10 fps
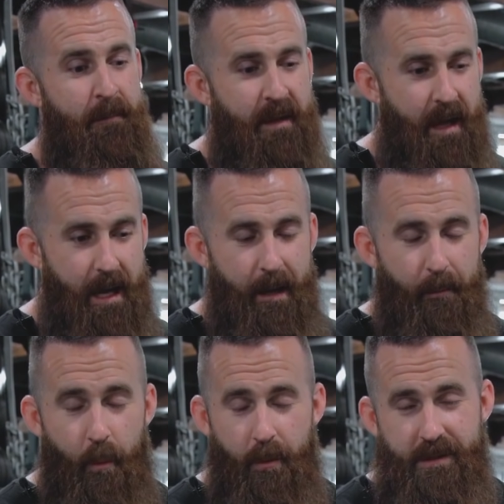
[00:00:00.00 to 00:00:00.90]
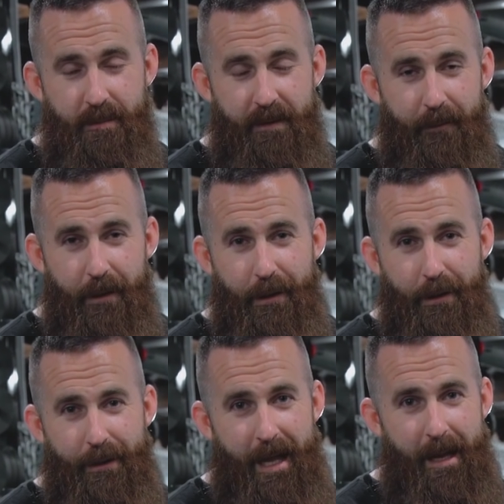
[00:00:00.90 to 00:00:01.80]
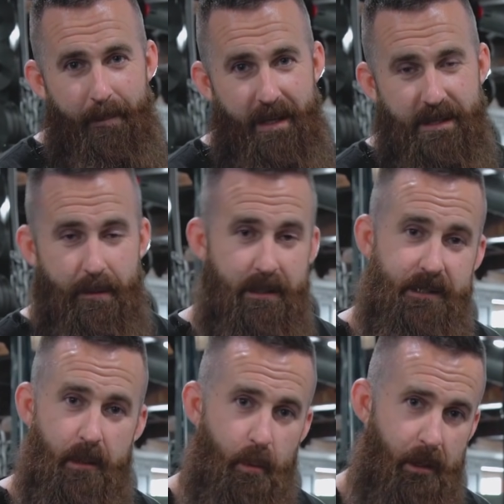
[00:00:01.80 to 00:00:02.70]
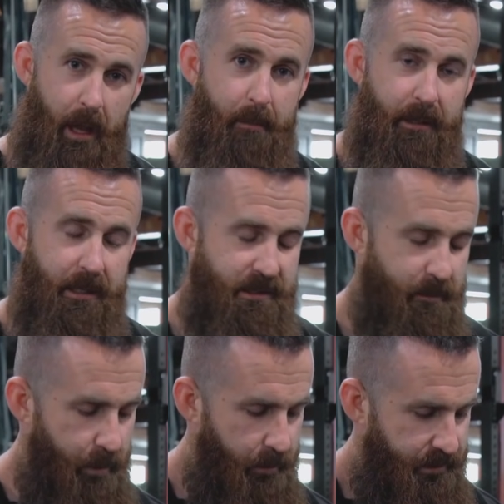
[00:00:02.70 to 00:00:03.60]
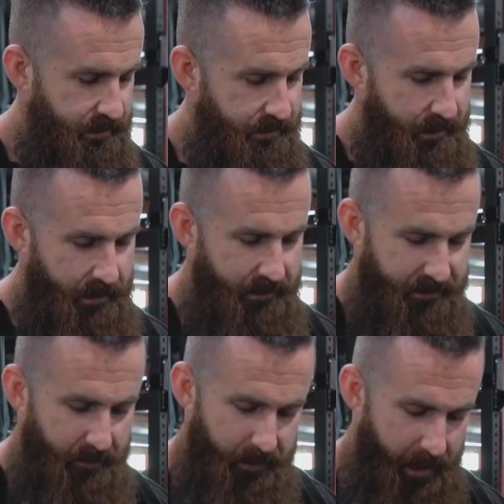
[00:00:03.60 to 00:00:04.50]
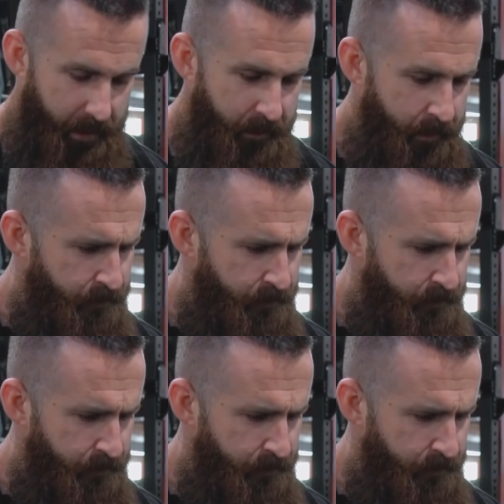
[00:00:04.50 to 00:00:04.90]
or to be very good at bench pressing, or a combination of both, just discussing some of that.